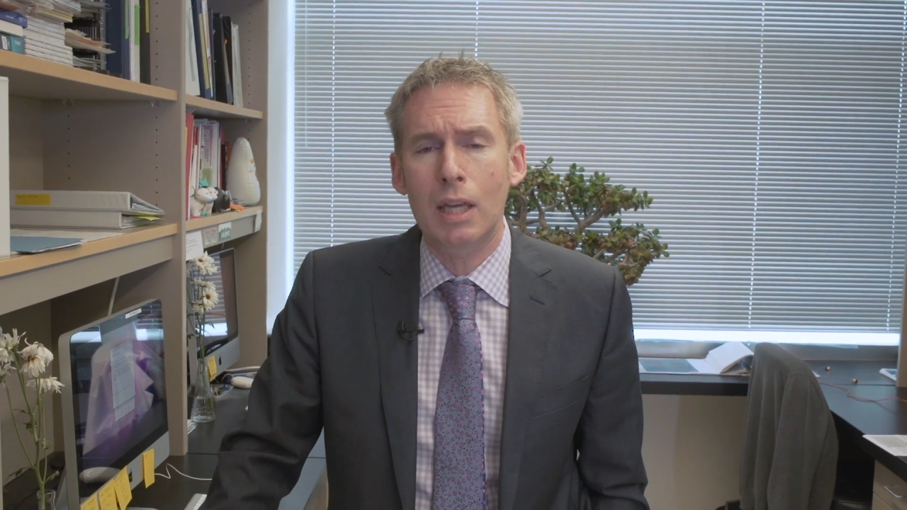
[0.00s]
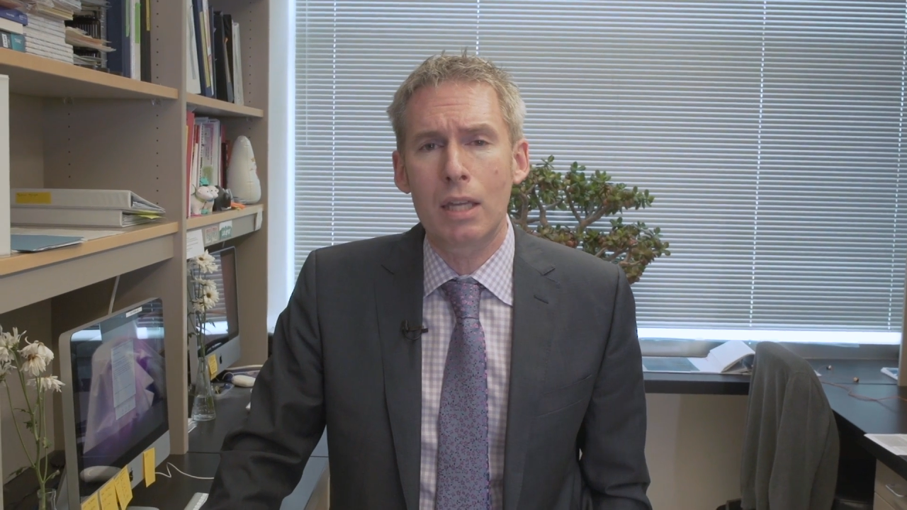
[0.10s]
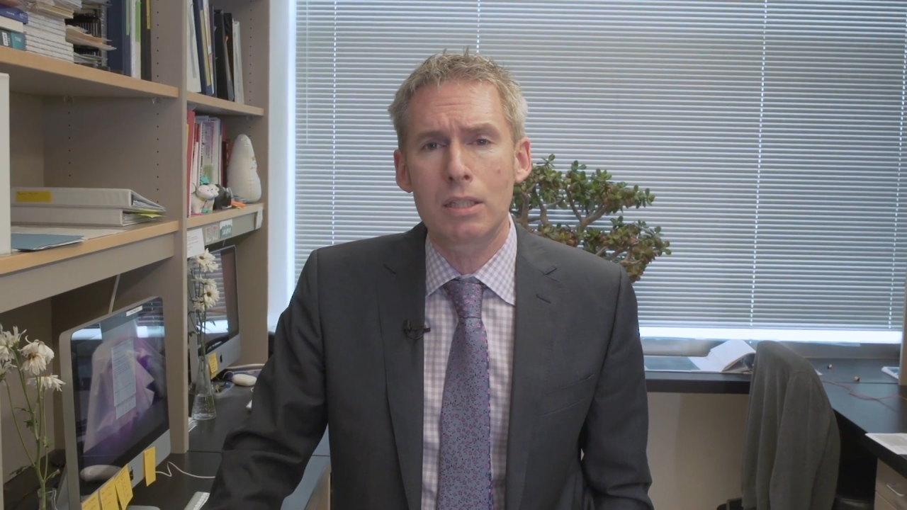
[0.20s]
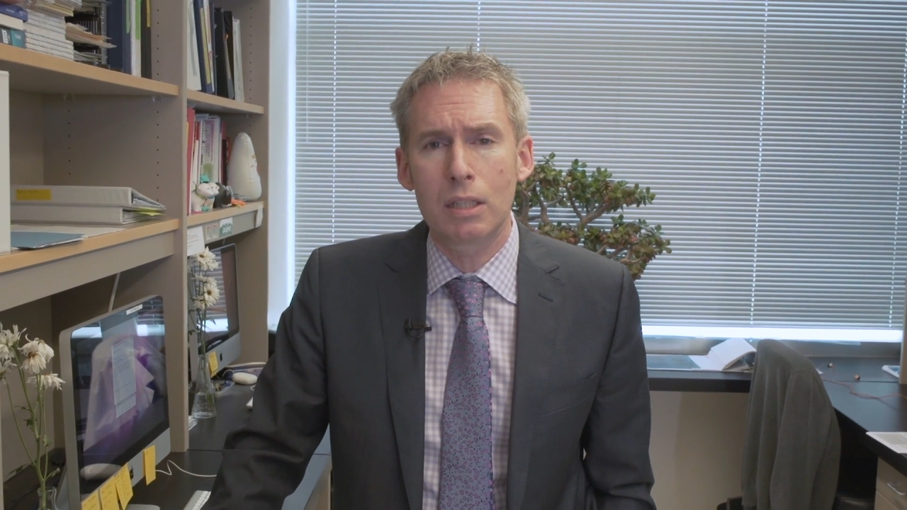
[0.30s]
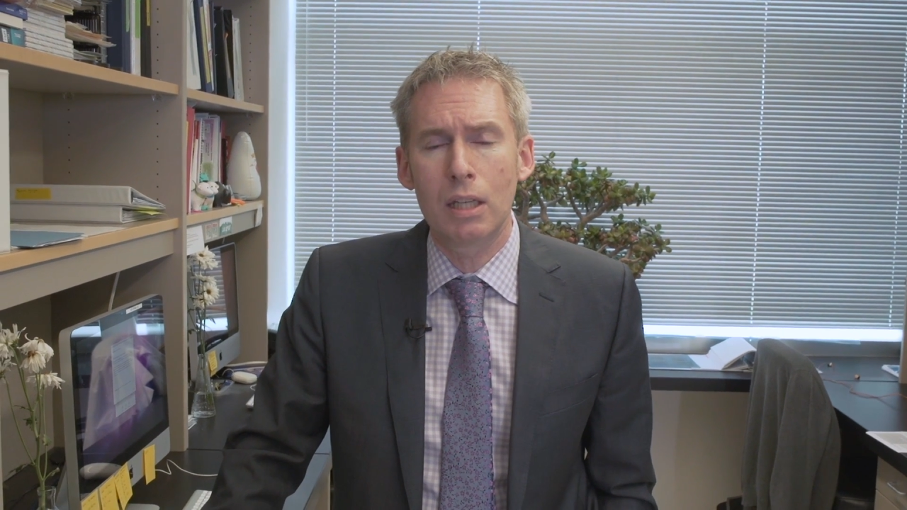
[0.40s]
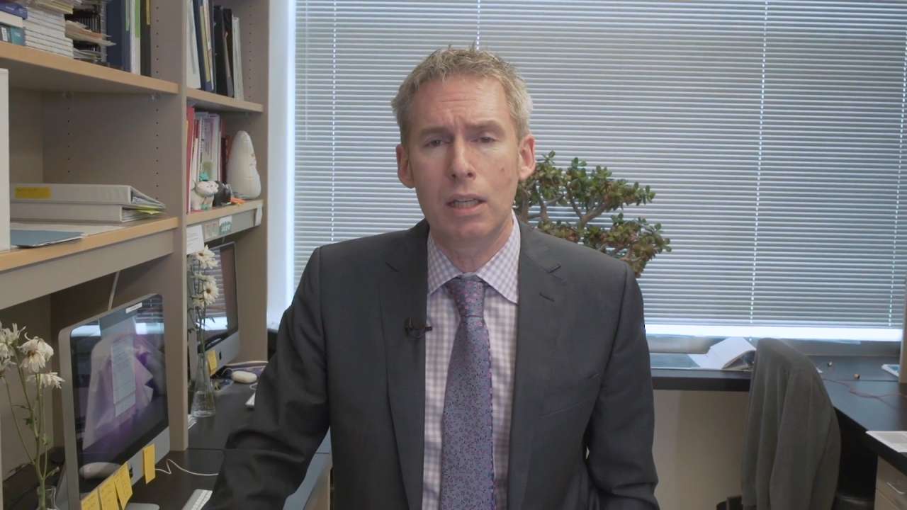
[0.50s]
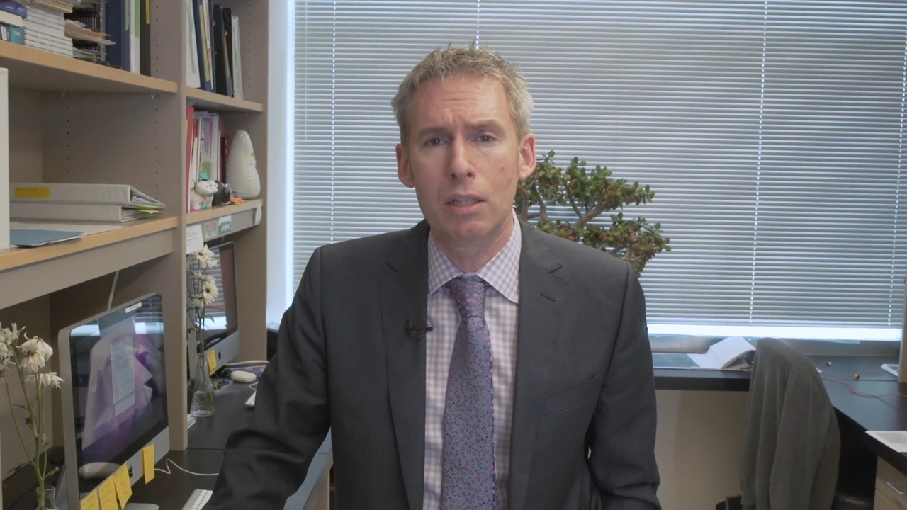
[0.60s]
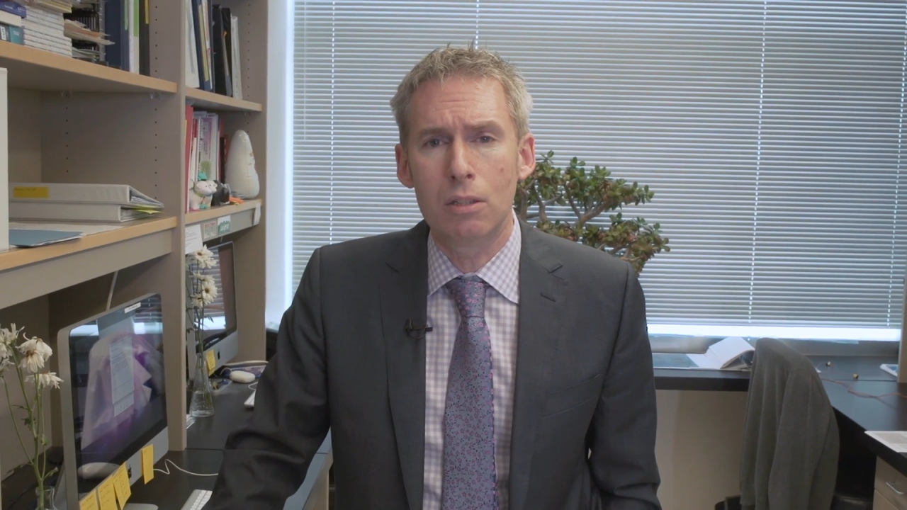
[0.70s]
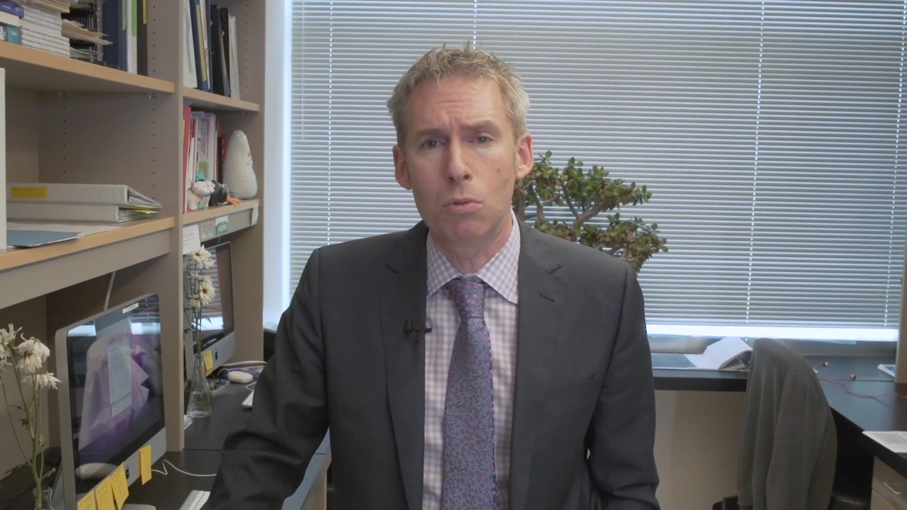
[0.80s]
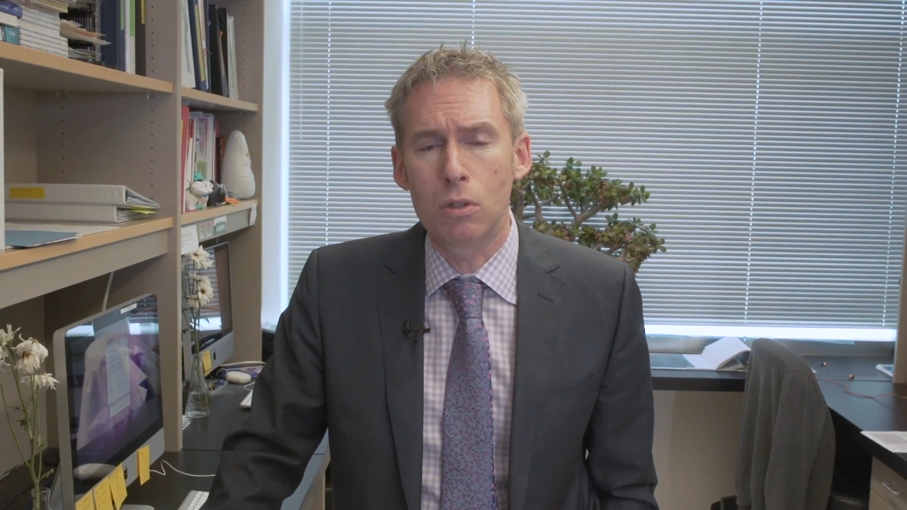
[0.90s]
cancer killer
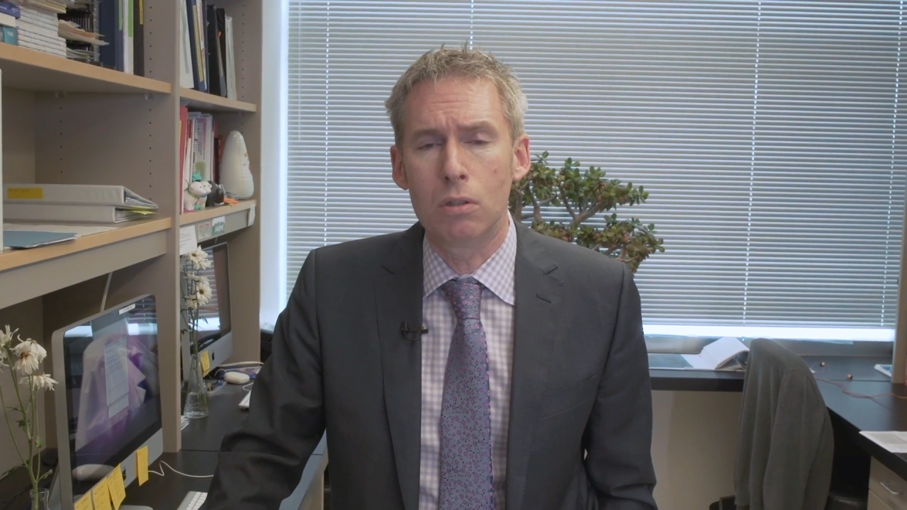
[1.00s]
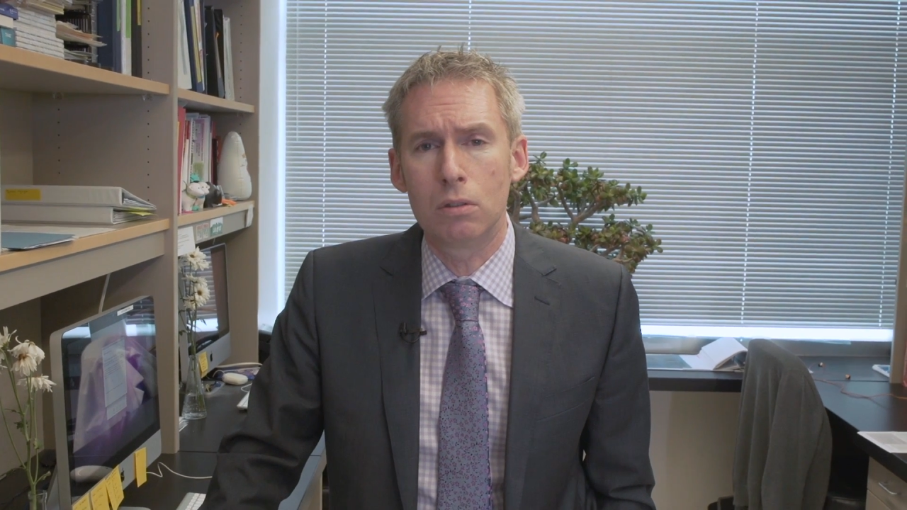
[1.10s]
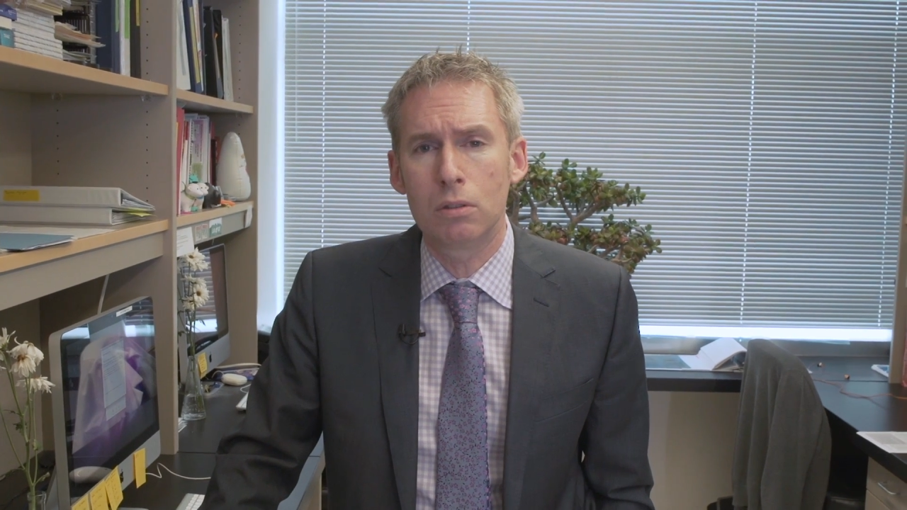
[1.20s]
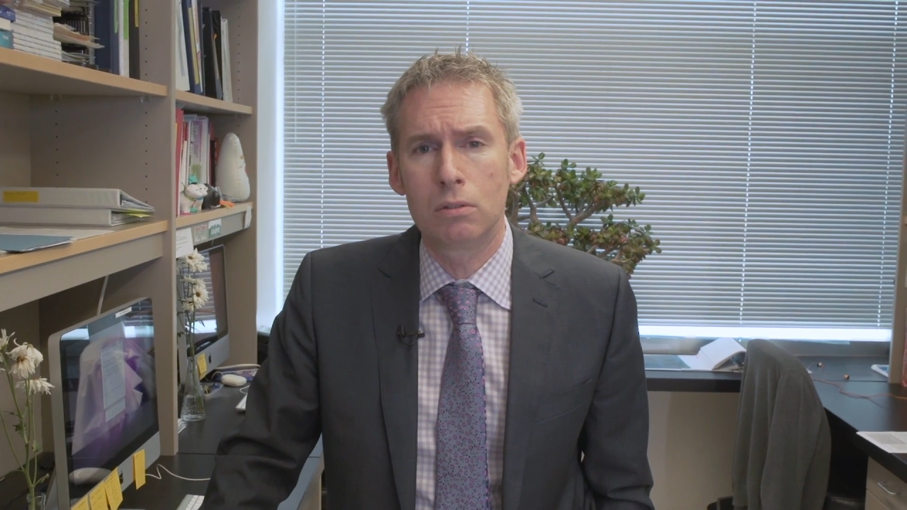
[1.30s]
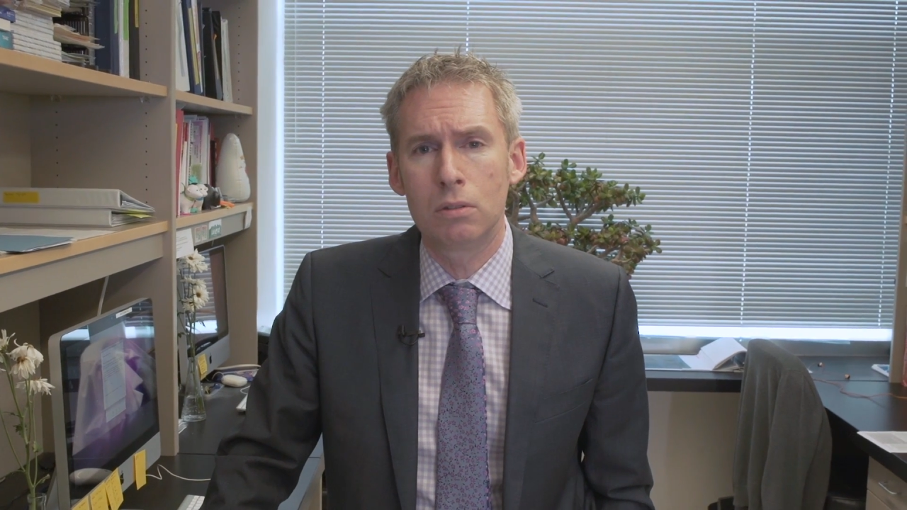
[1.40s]
in the world.